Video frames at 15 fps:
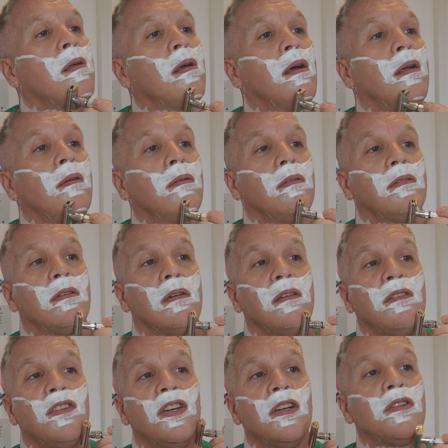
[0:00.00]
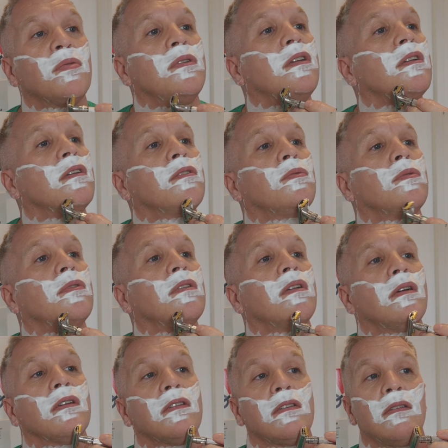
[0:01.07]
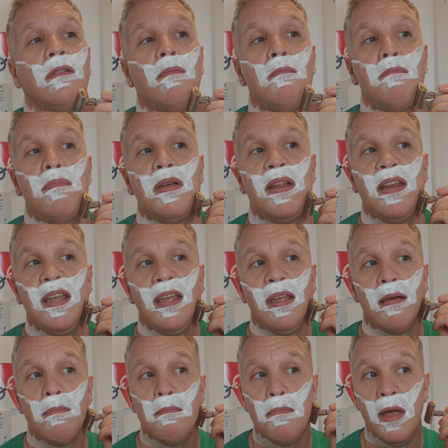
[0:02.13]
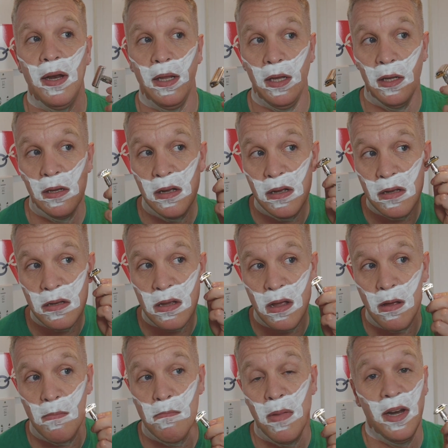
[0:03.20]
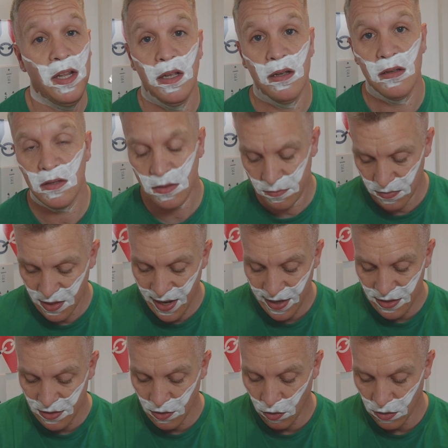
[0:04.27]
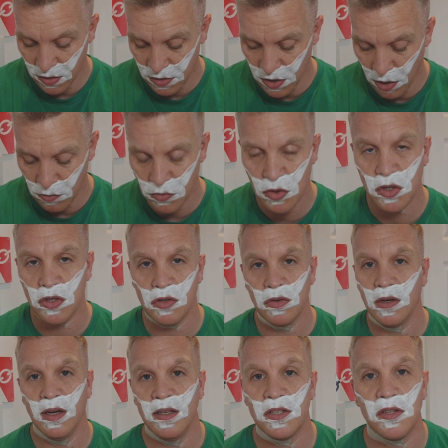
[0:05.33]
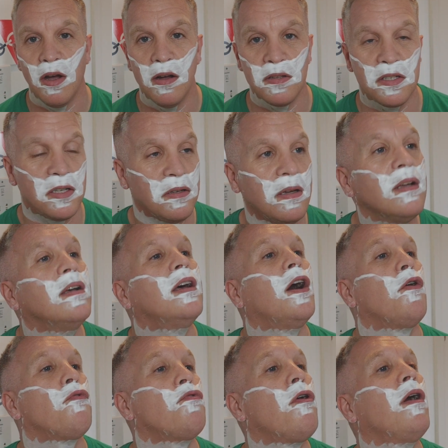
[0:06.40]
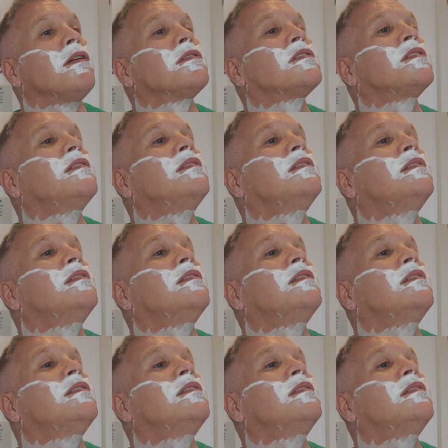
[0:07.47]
And also, church windows will last many, many years. Many years. Lead light don't just suddenly start to rot.